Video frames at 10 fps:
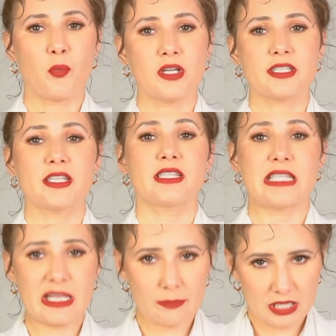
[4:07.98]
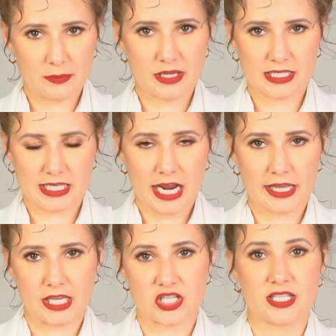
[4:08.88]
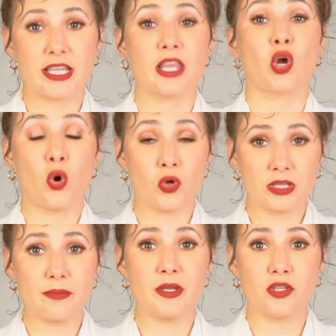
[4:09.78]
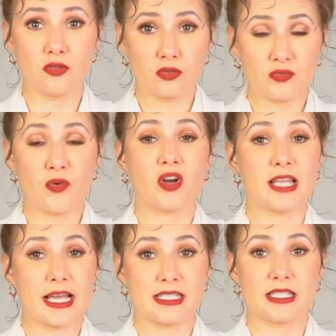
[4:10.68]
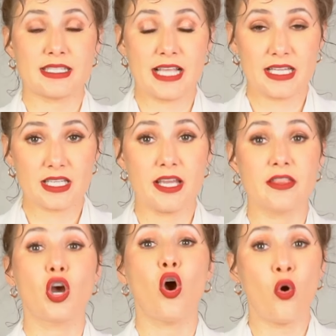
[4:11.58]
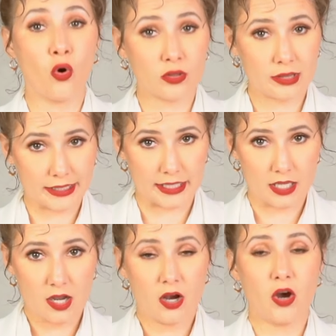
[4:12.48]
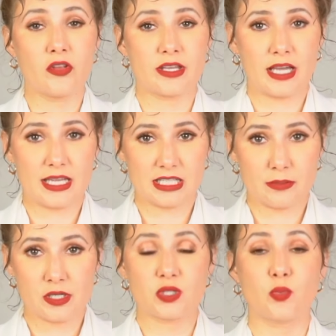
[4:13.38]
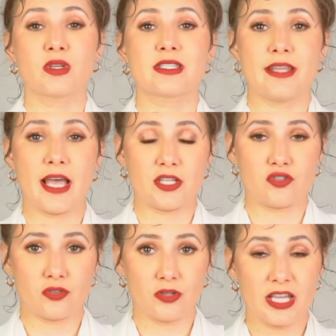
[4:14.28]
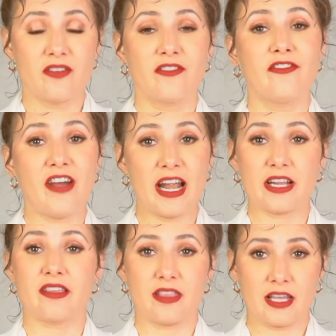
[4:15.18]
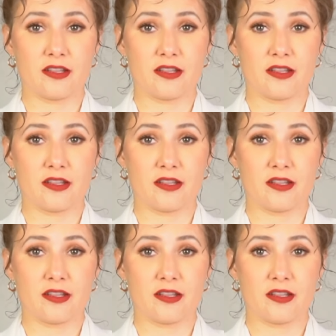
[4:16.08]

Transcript: 0.18 mm eyelashes can only be used for classic sets and only on customers with naturally very thick